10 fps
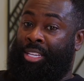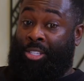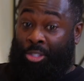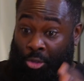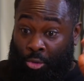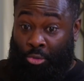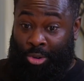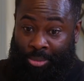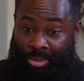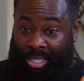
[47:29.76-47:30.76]
It's a
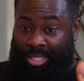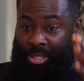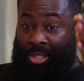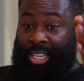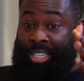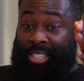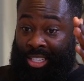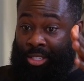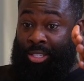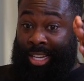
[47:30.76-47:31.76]
script. This
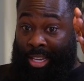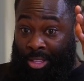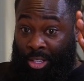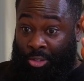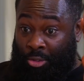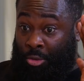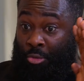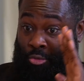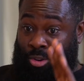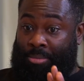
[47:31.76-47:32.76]
is the
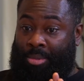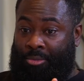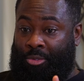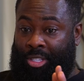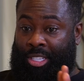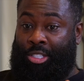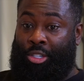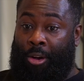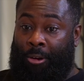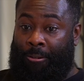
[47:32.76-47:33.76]
script for this
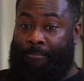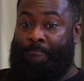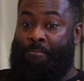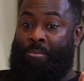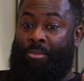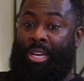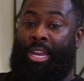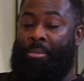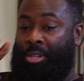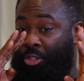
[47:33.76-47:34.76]
show,
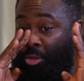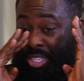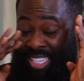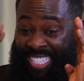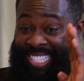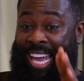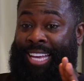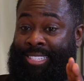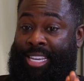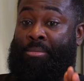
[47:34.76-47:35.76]
and I'm gonna do the
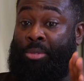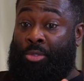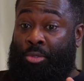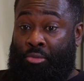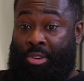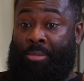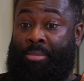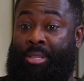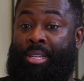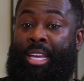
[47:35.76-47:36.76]
exact same
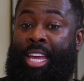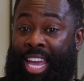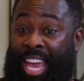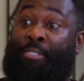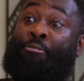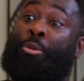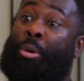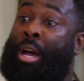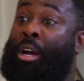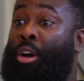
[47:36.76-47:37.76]
script
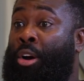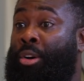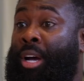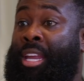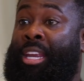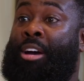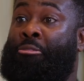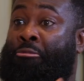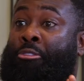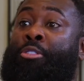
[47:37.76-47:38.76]
everywhere I go, and then
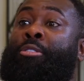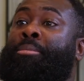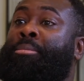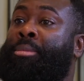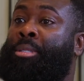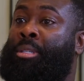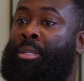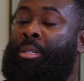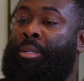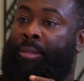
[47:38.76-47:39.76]
I'll film
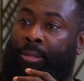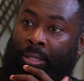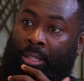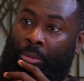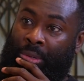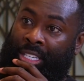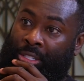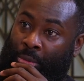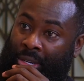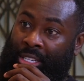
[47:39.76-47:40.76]
when
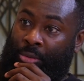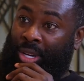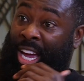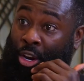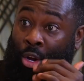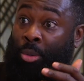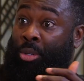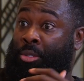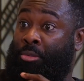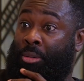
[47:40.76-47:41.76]
I know
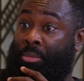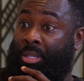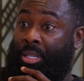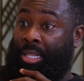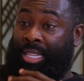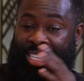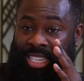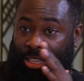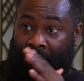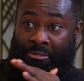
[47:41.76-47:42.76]
the script.
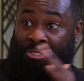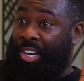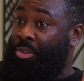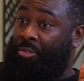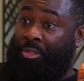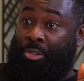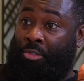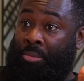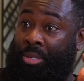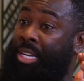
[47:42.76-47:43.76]
He doesn't veer off the script.